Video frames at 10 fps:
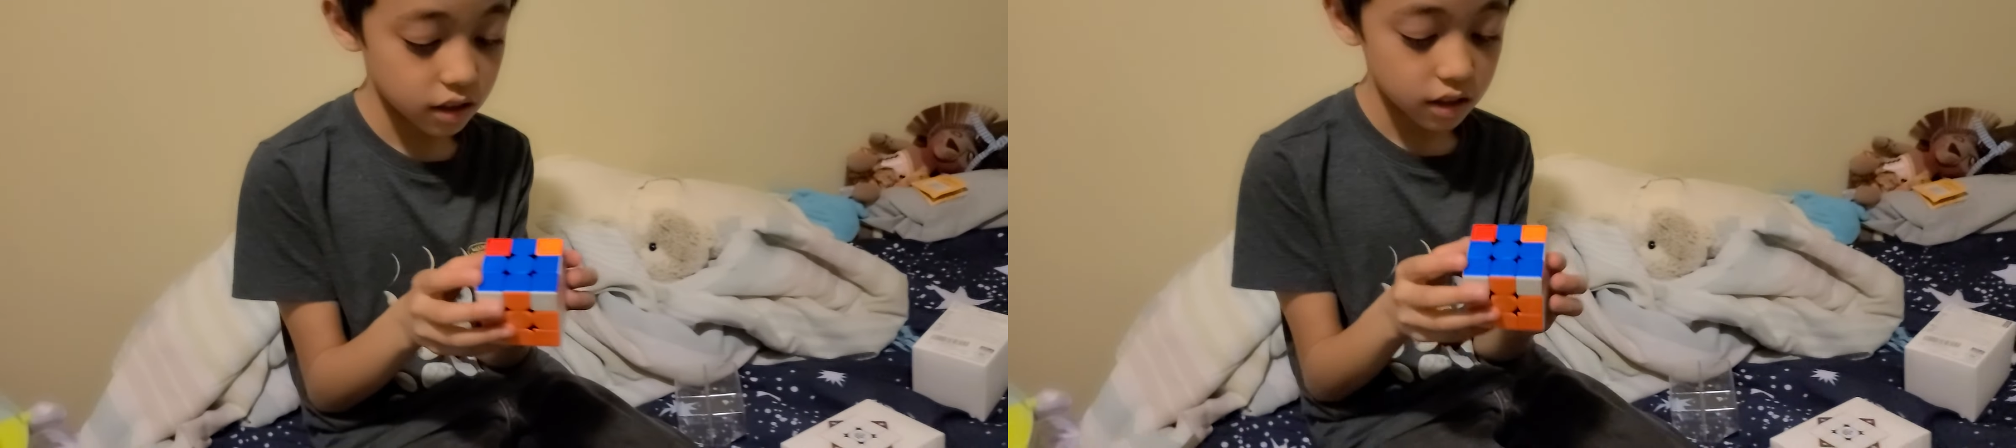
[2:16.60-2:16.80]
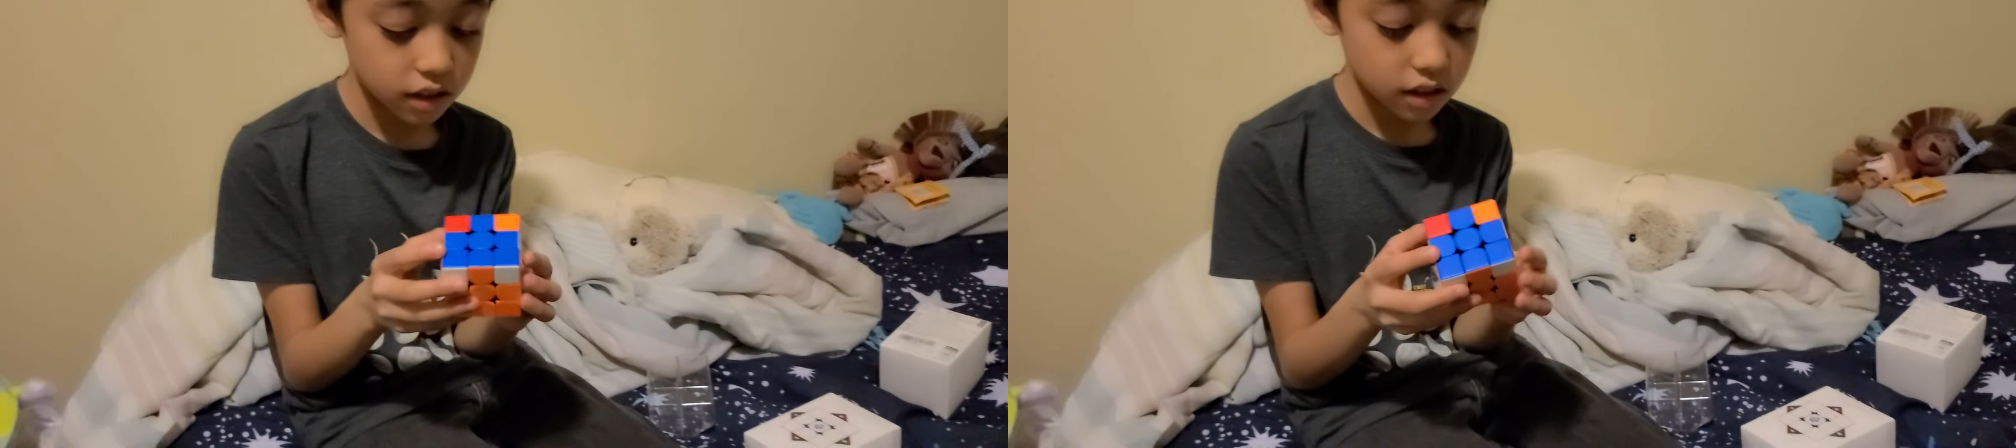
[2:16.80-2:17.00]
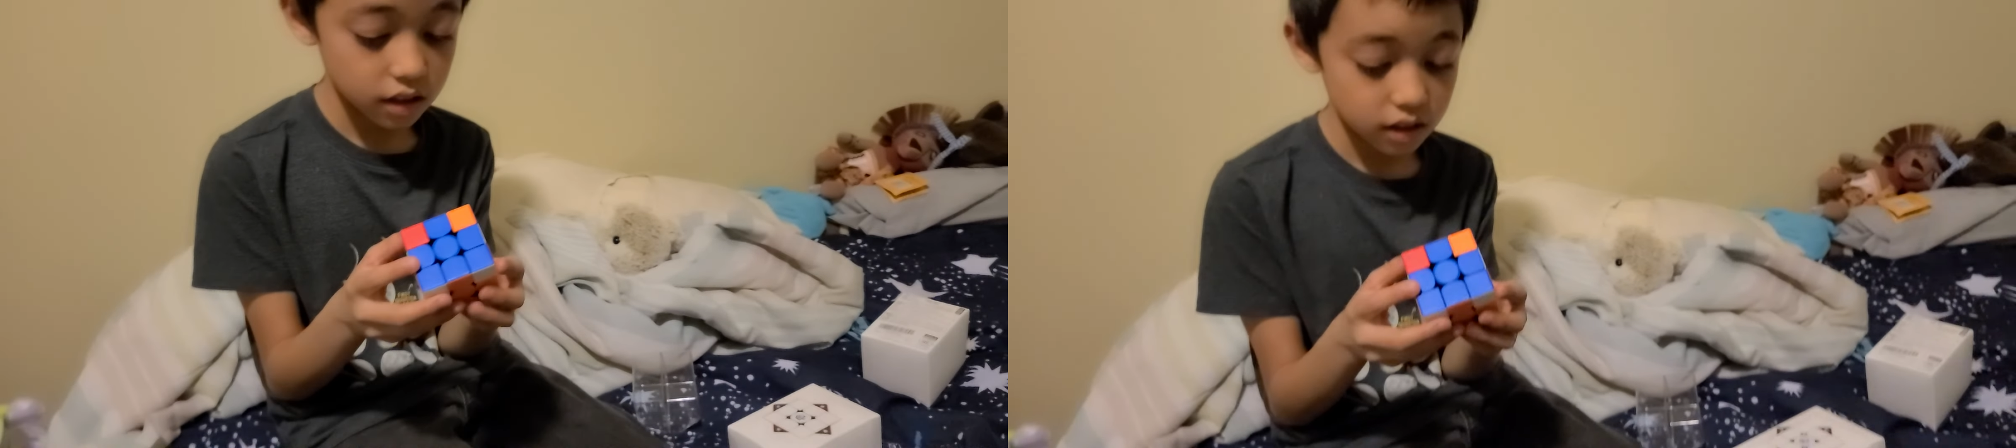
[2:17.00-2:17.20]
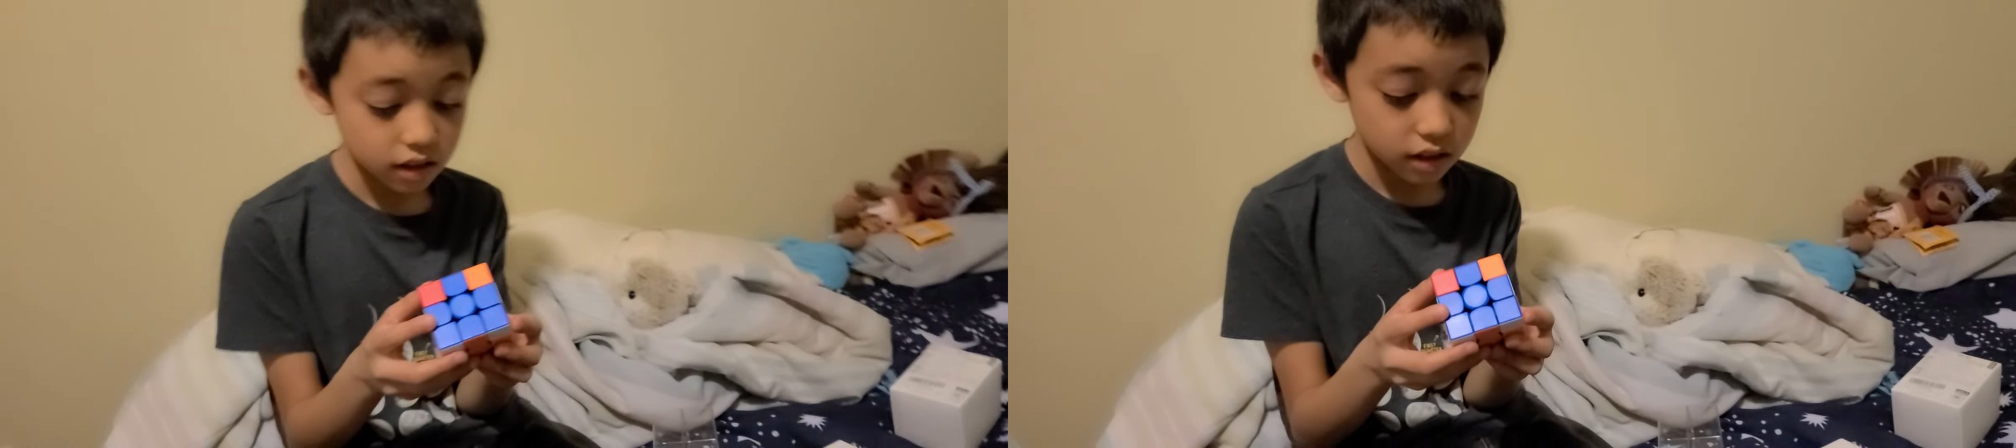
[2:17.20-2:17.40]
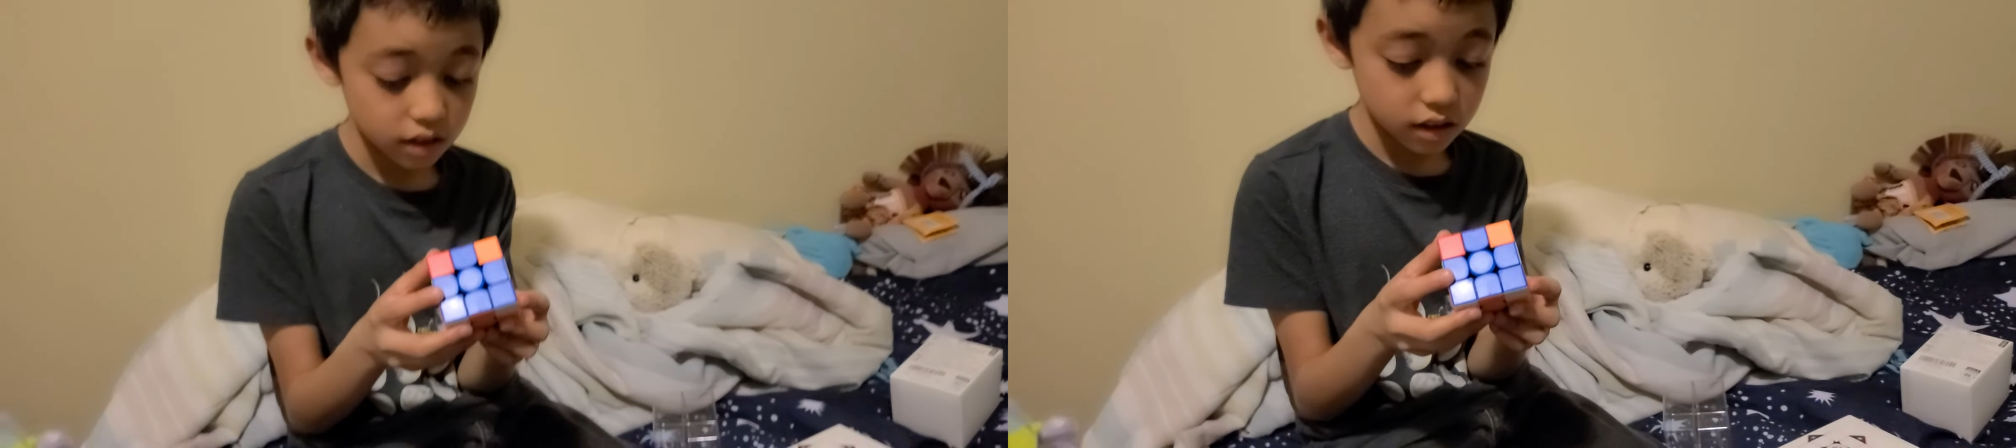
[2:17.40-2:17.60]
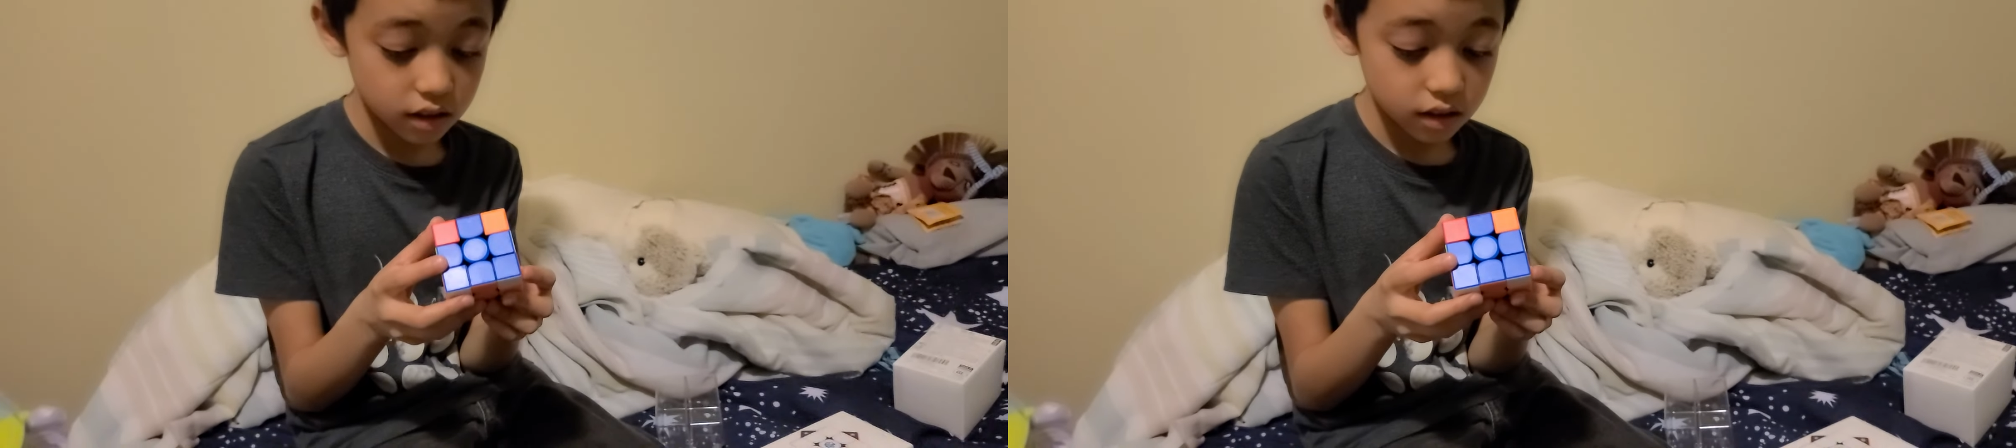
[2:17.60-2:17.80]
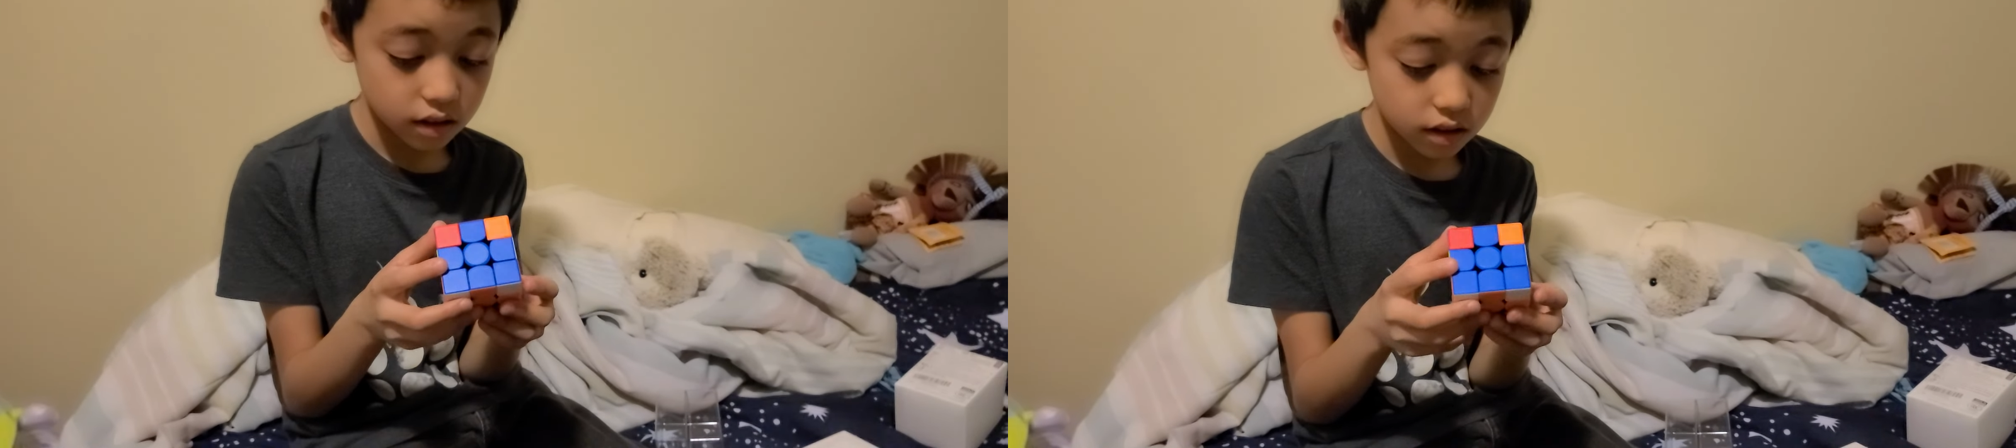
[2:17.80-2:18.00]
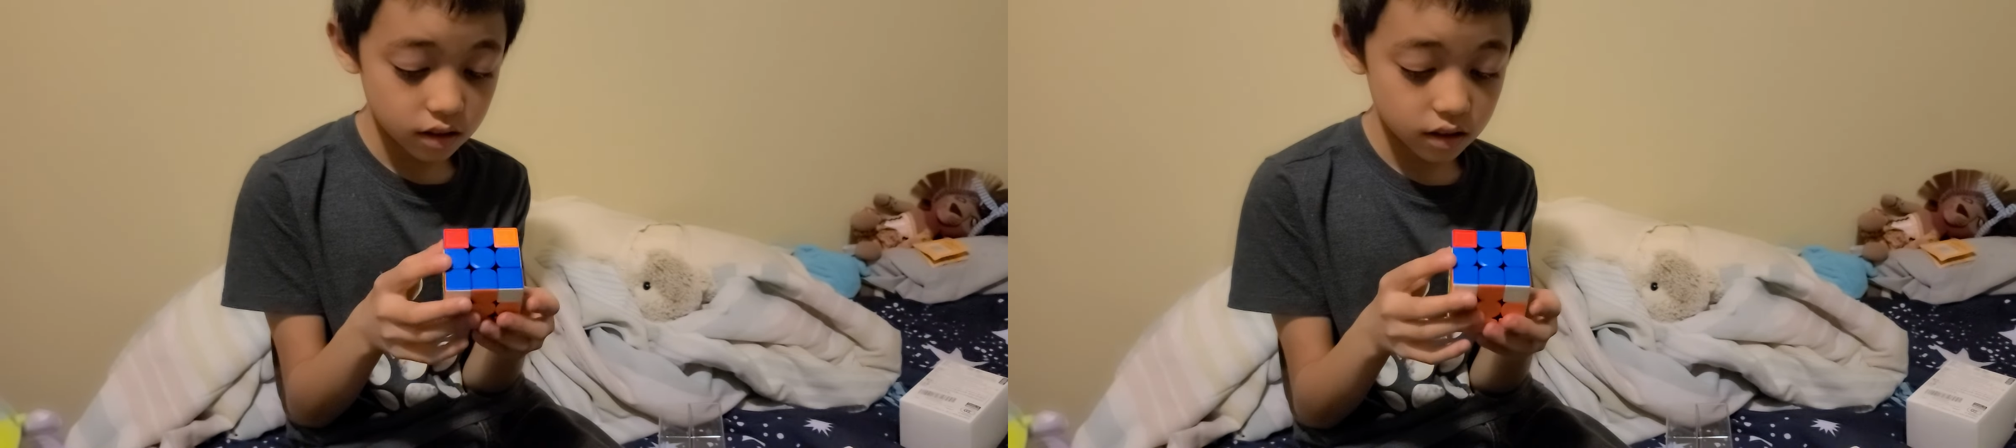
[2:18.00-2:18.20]
You borrow
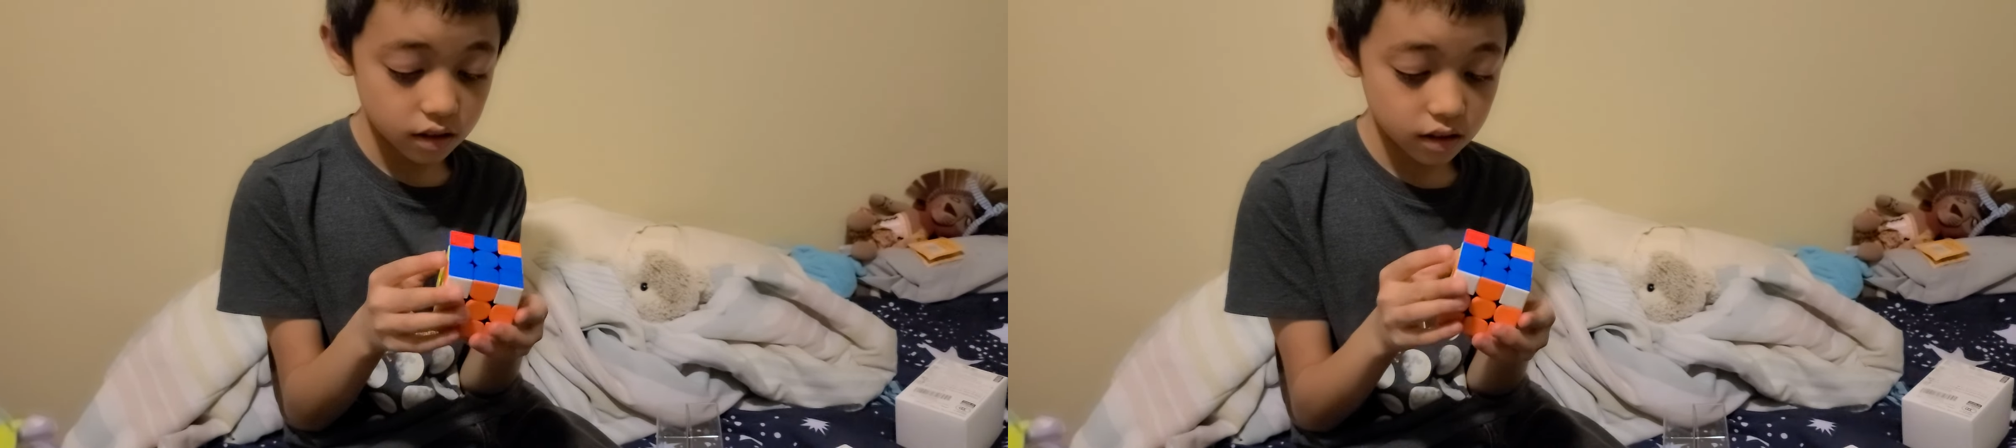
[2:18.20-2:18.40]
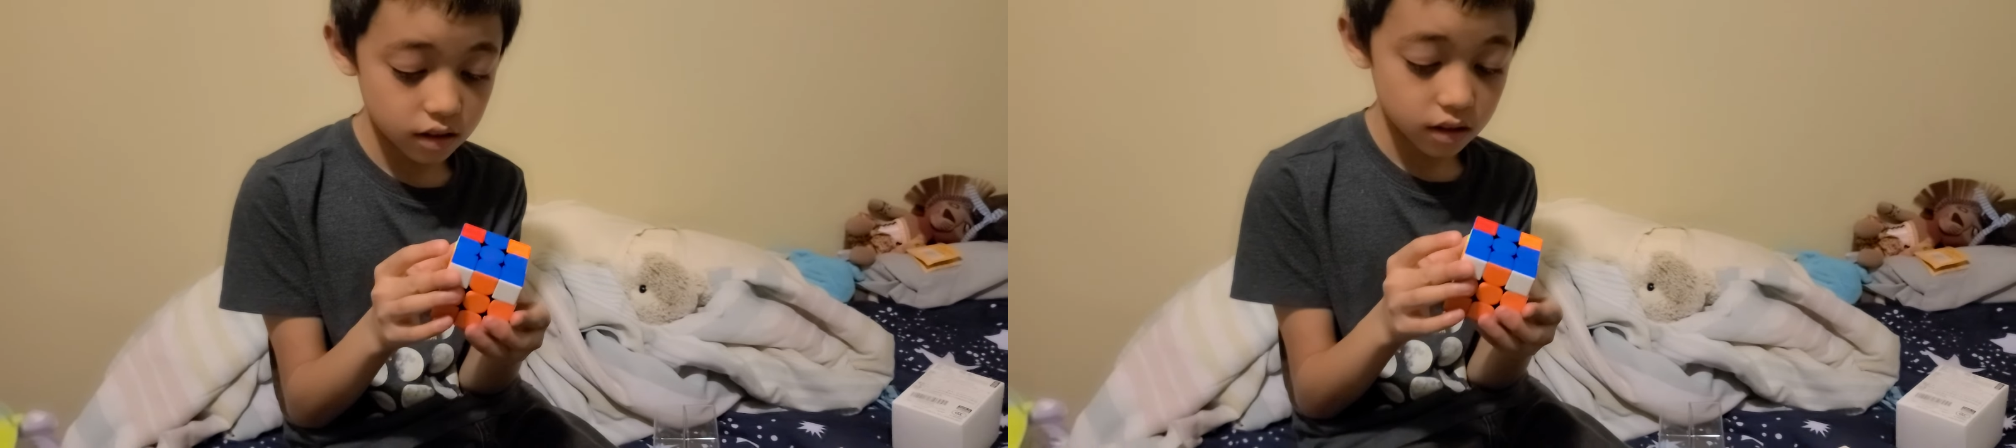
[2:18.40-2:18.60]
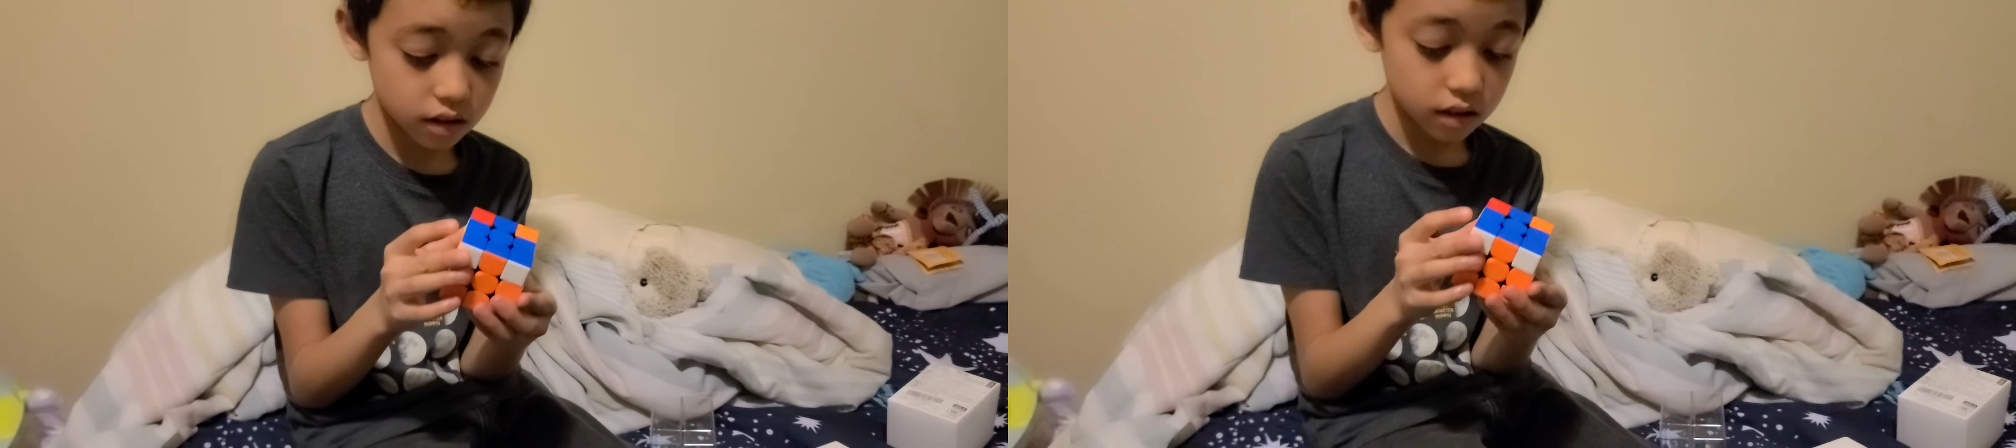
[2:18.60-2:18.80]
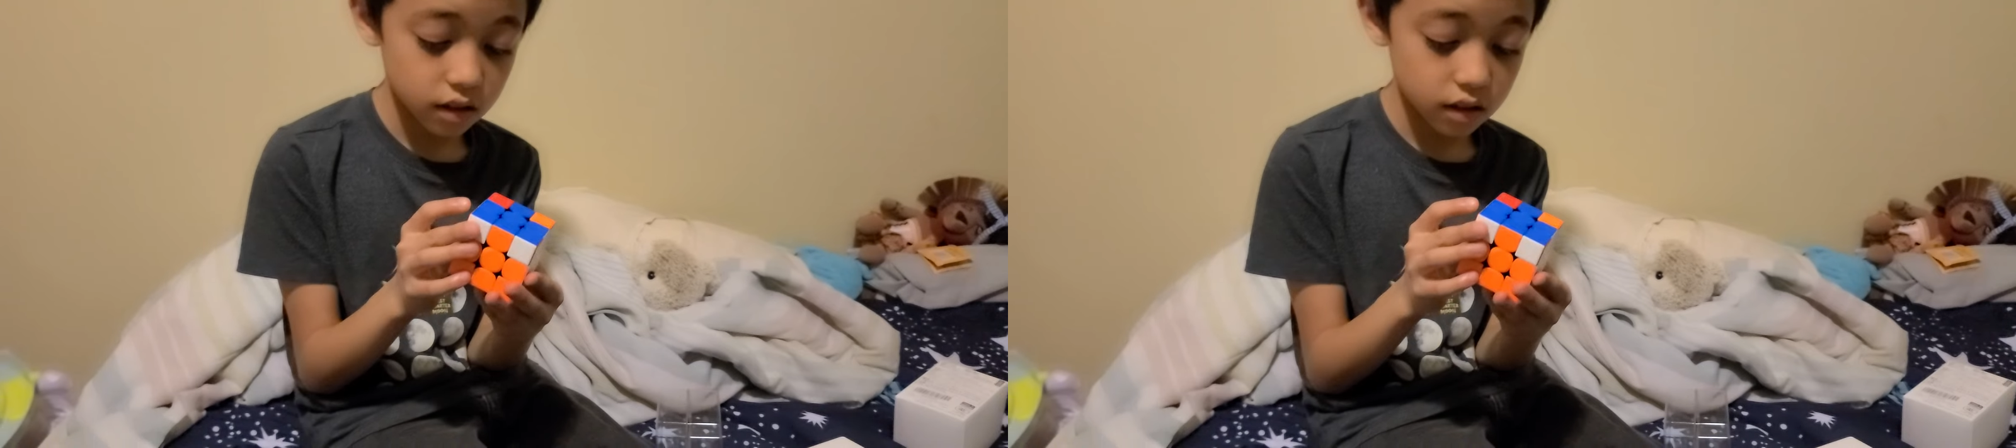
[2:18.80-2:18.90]
Dada's cube.